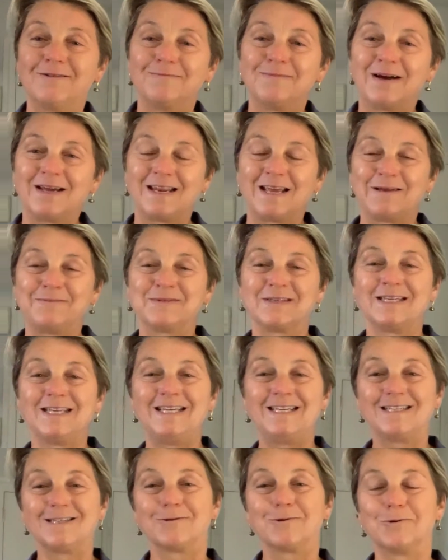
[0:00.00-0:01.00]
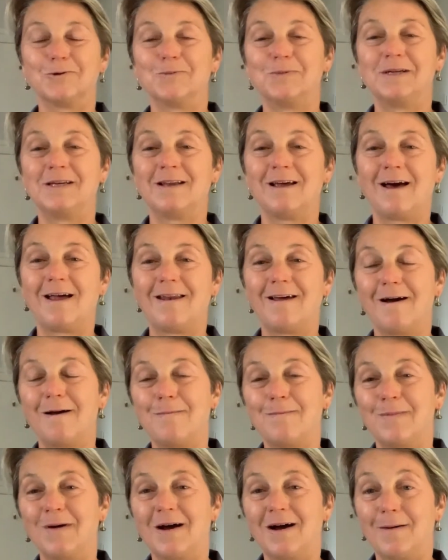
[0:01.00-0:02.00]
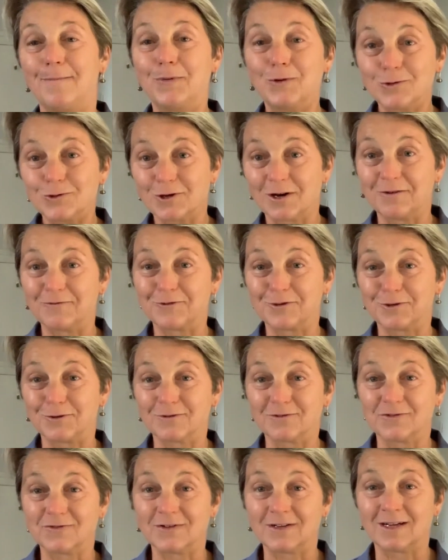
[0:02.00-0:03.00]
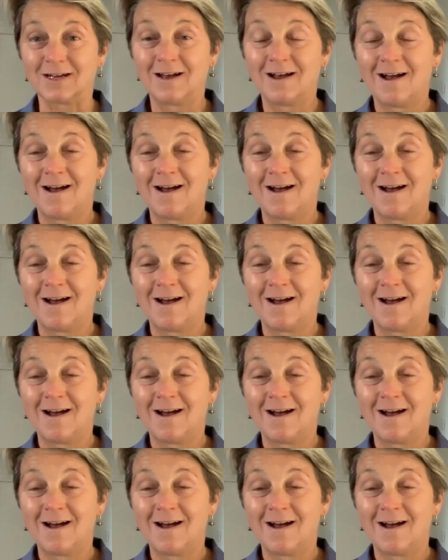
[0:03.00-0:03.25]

my name's Anita Corbin and I'm a portrait photographer.